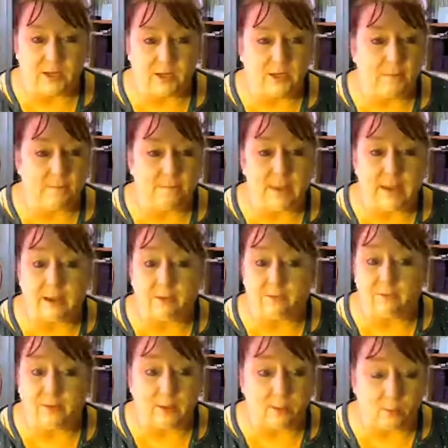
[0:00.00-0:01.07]
To make a
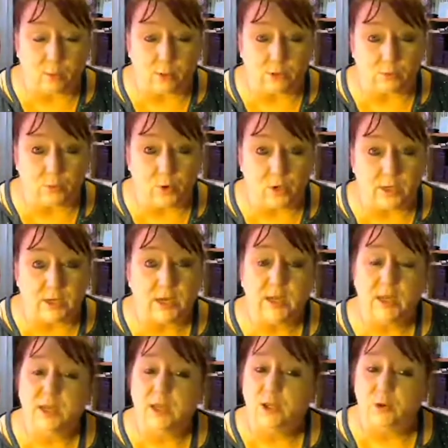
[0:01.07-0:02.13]
flip, which one
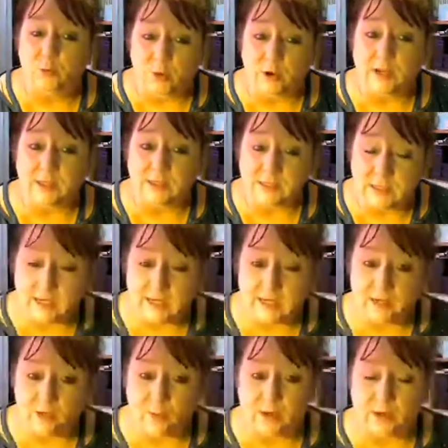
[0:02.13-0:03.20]
you want to get seen.
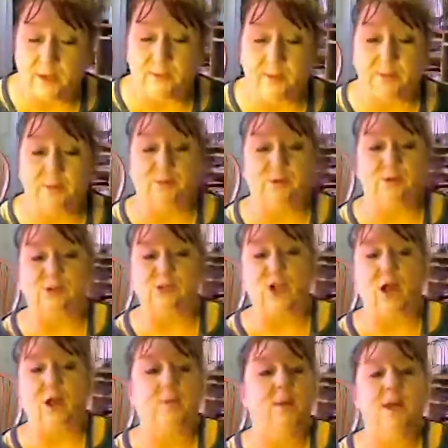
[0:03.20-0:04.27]
You want to get people in your shop.